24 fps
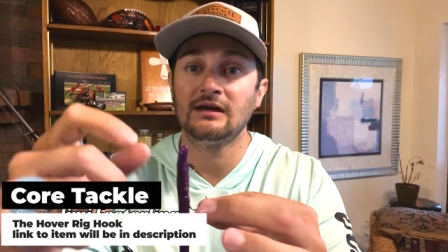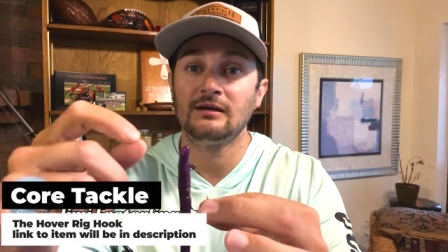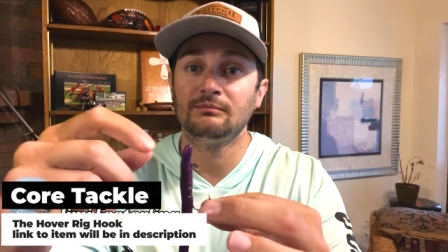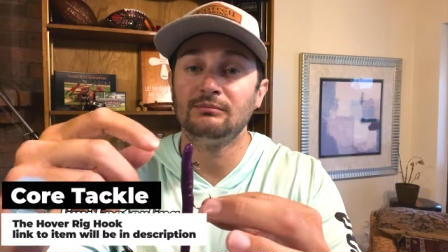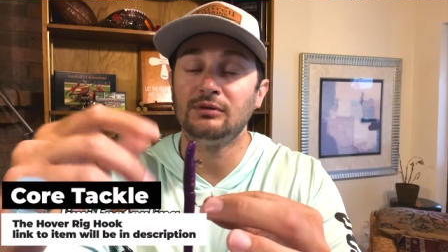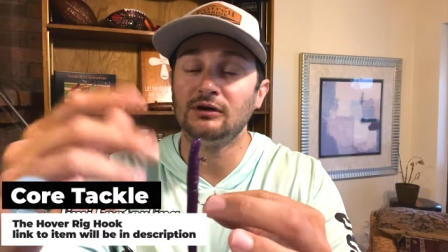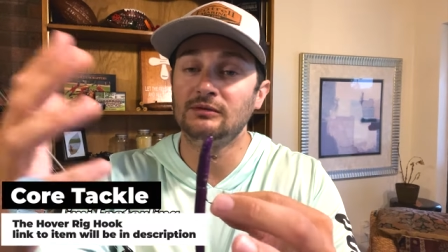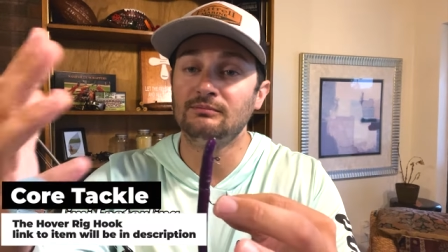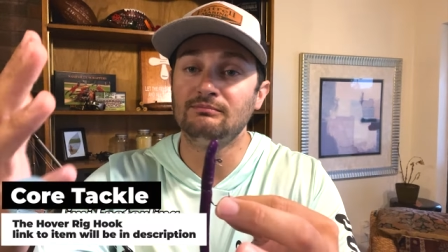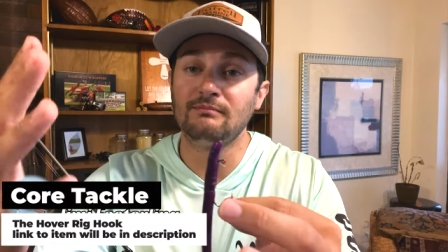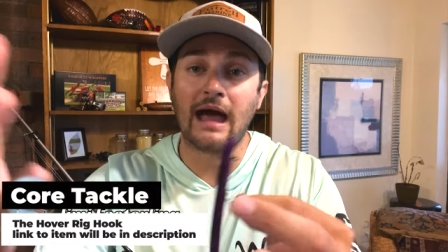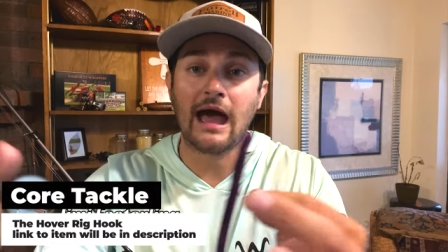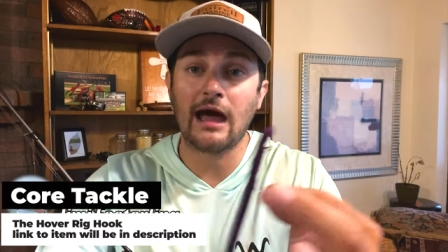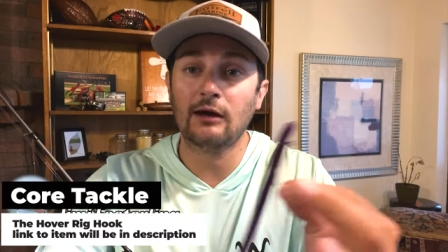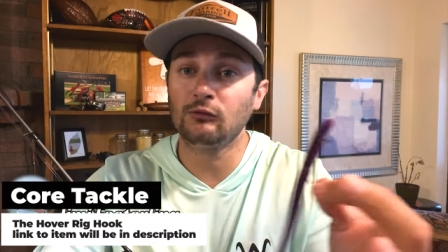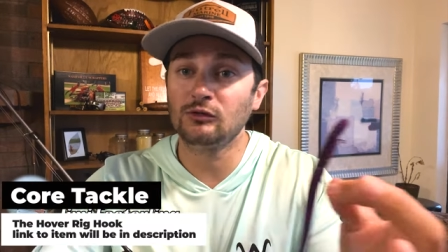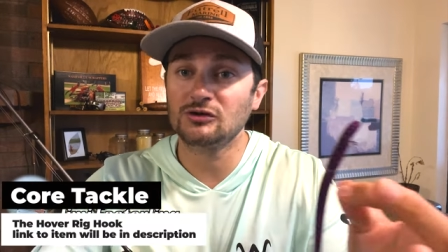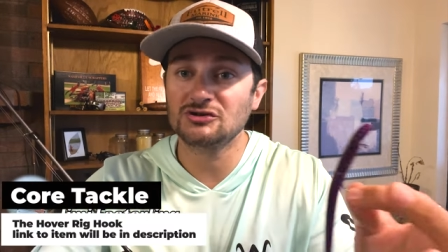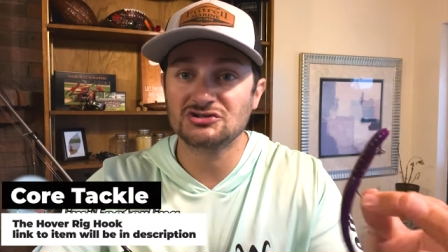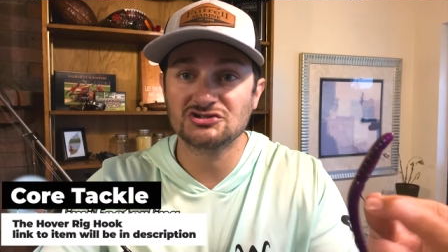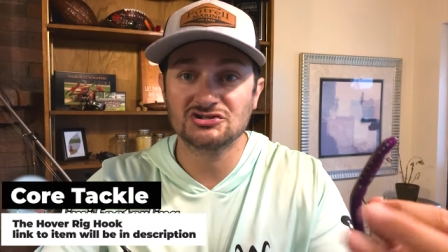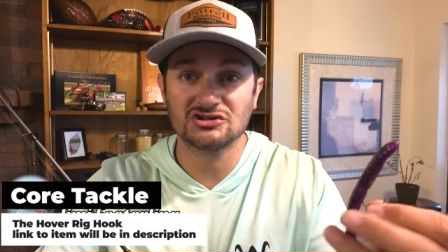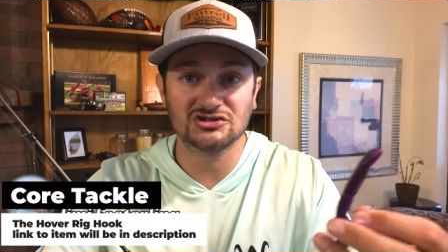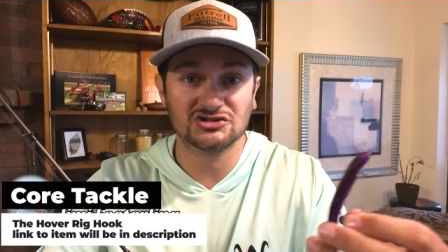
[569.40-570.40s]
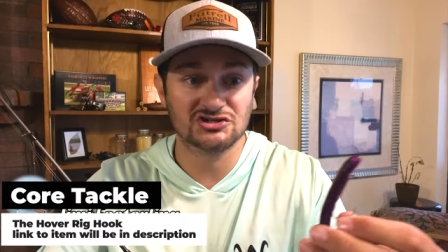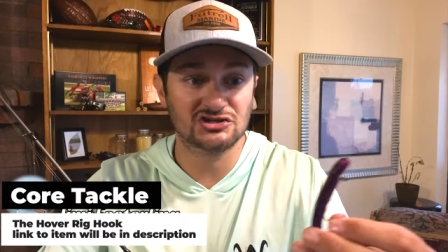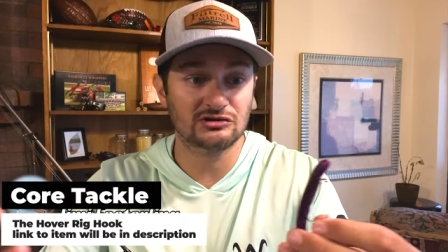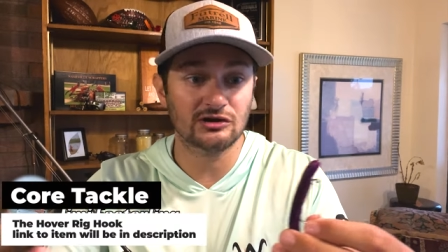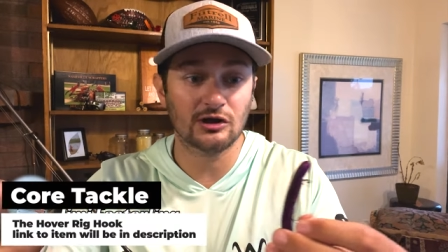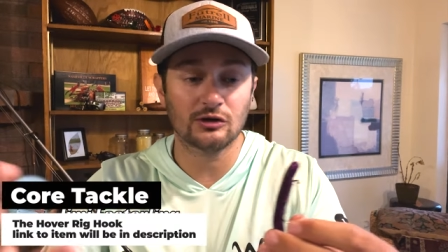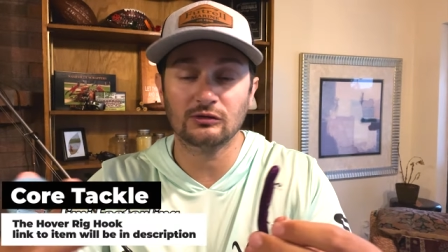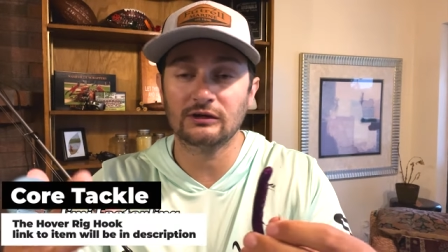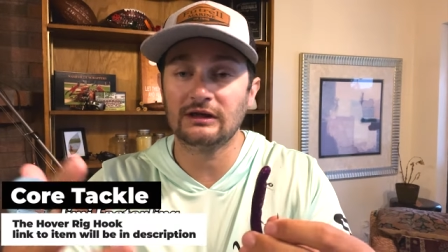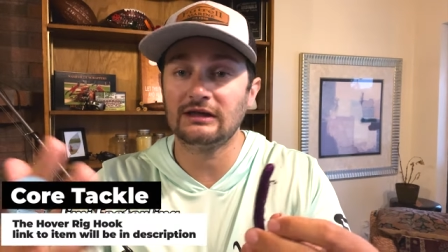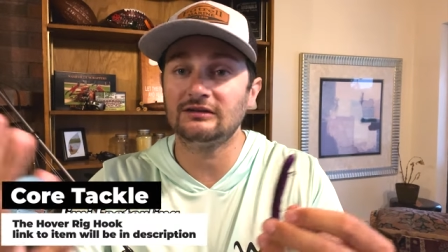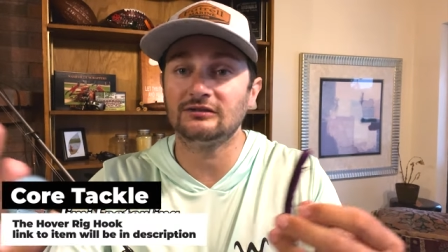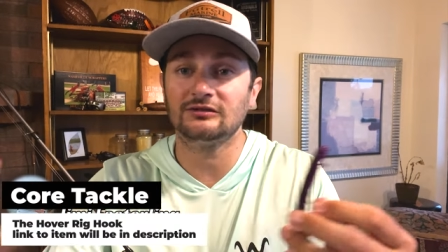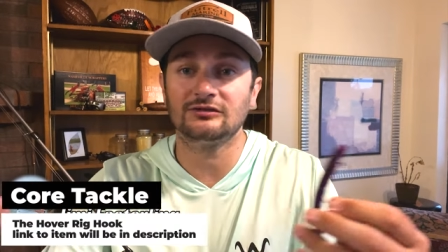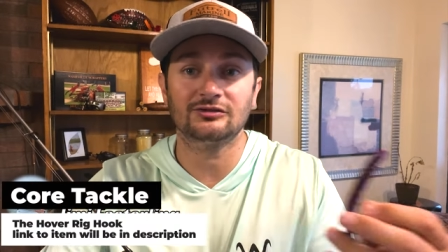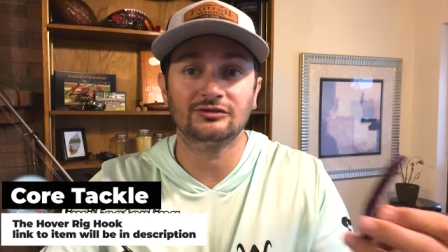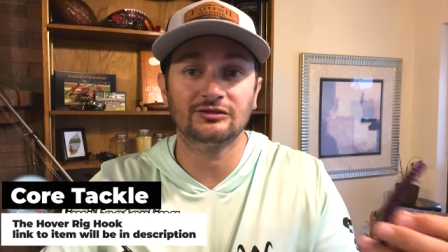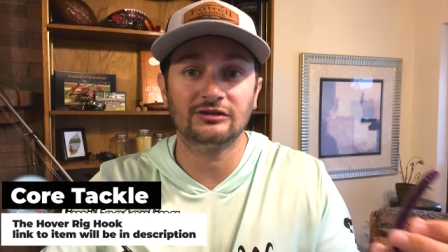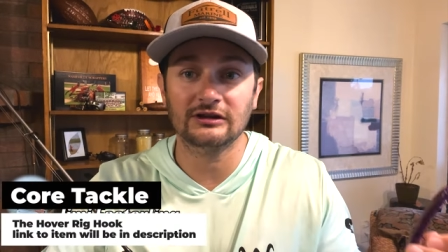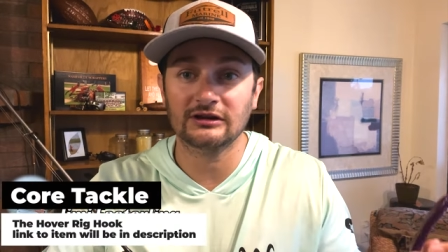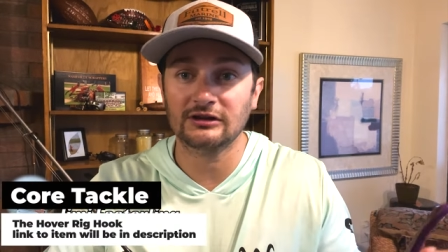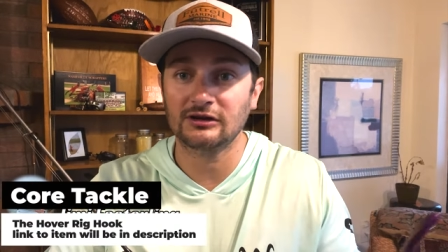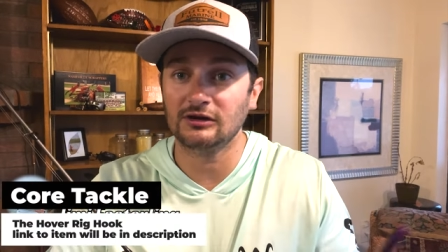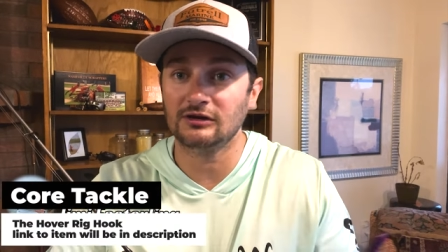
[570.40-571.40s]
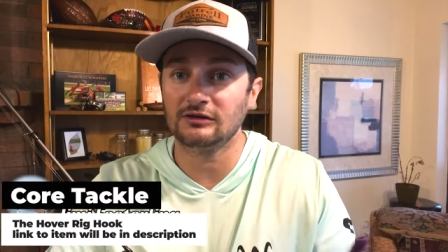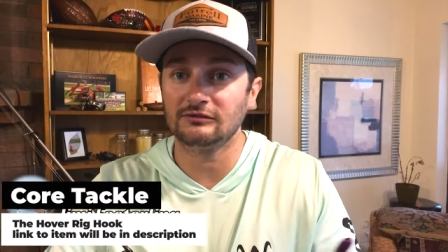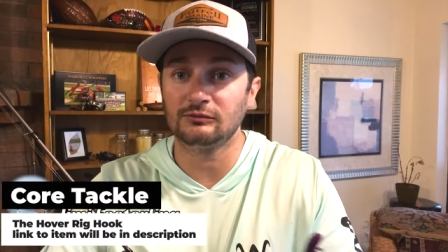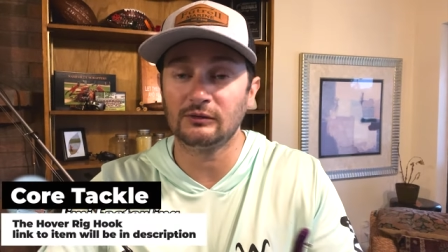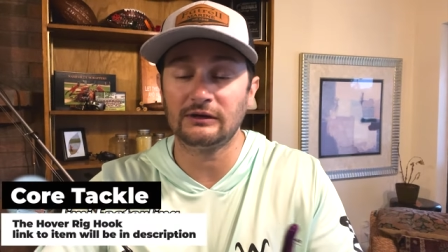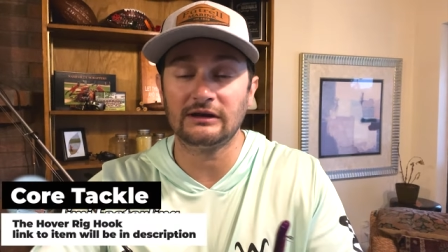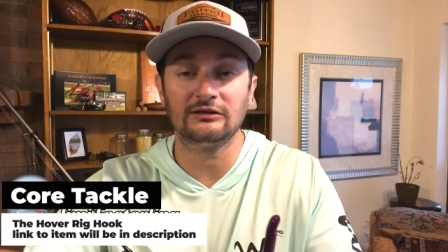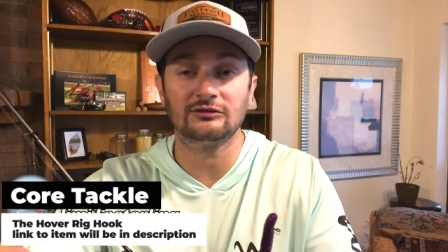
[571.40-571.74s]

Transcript: But Matt was just, you know, getting sick of when